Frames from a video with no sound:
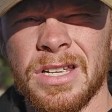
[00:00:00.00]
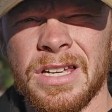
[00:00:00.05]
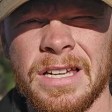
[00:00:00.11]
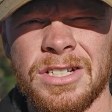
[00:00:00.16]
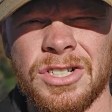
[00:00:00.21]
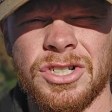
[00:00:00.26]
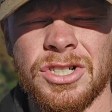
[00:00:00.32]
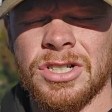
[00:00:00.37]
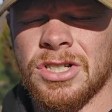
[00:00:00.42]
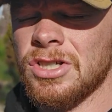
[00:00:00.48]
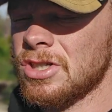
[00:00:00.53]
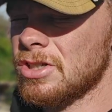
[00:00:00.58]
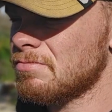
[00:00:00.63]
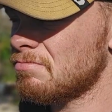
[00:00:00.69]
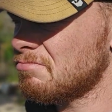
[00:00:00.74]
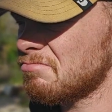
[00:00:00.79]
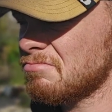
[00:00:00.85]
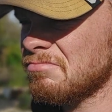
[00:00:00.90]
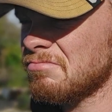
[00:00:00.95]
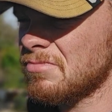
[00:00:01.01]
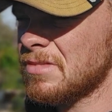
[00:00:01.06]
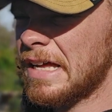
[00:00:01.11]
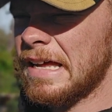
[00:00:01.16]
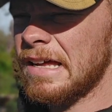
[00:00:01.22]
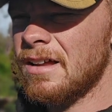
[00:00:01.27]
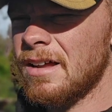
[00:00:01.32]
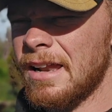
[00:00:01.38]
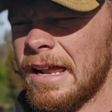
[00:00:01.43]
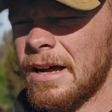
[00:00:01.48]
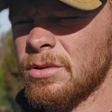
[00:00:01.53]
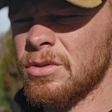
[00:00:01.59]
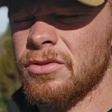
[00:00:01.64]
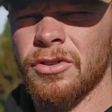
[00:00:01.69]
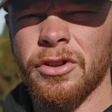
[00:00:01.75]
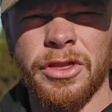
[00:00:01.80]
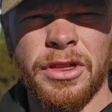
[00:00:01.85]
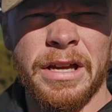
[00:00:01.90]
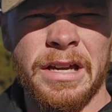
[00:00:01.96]
it allows
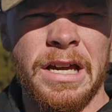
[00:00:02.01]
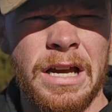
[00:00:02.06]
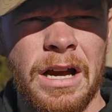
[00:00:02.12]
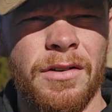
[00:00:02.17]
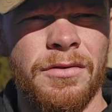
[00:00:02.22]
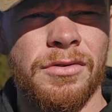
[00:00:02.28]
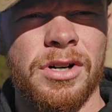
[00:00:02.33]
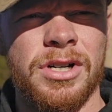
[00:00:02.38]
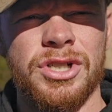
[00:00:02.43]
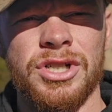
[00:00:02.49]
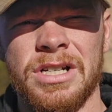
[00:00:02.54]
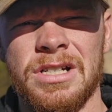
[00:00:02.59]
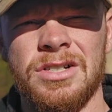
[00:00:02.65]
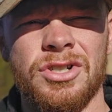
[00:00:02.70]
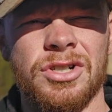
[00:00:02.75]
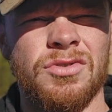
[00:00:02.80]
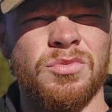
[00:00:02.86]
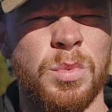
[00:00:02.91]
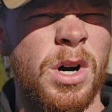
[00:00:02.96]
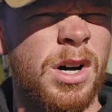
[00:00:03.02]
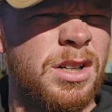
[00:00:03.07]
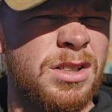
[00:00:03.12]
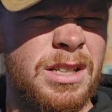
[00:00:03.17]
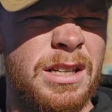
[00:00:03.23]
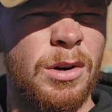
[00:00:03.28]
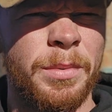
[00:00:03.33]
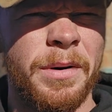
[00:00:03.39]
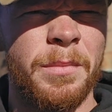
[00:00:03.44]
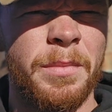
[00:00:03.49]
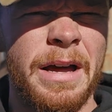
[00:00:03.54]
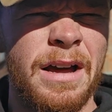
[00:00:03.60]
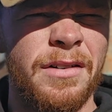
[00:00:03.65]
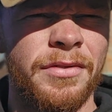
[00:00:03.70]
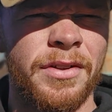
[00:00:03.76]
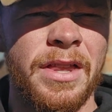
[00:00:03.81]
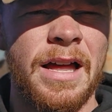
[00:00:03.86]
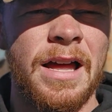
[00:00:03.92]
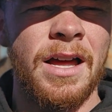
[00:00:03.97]
for a thicker coverage and just works a little bit better
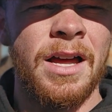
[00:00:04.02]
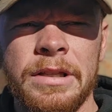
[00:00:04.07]
for that.